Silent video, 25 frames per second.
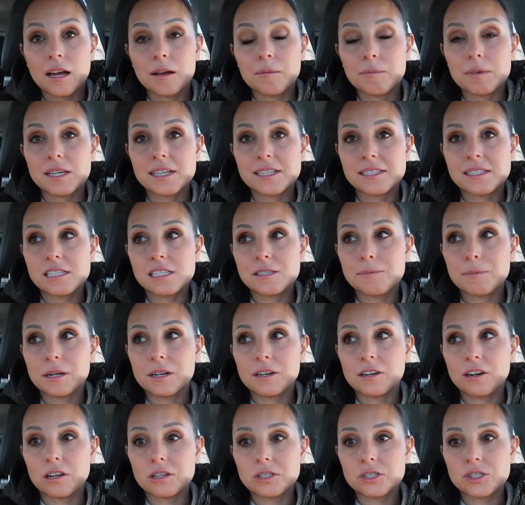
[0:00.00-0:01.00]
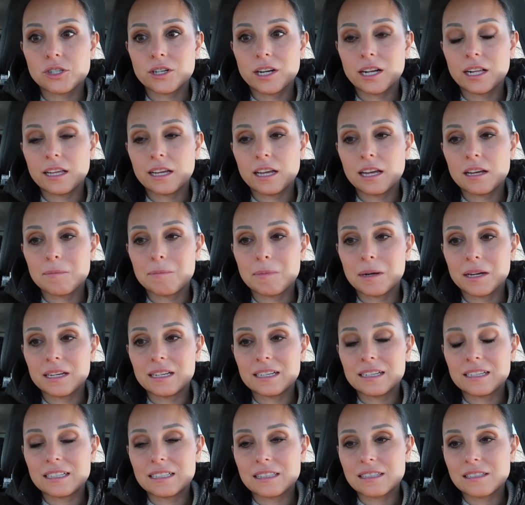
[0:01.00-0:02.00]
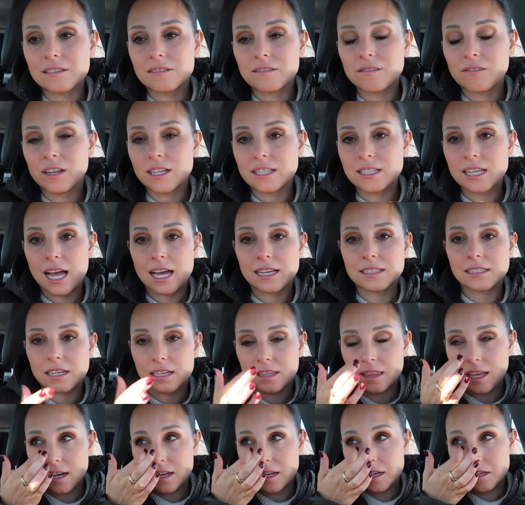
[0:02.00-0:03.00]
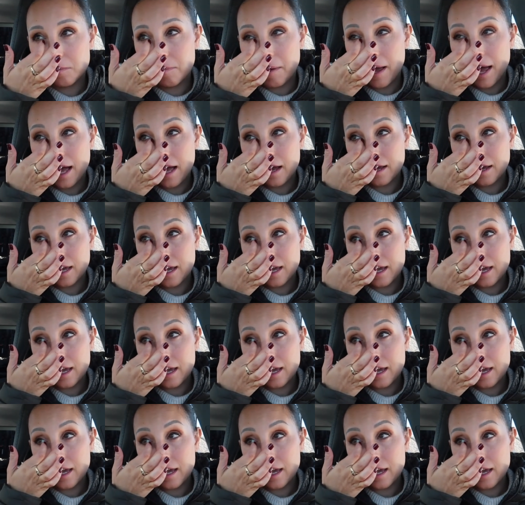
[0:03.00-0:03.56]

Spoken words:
because he's been in Australia, but it's fantastic that he's back.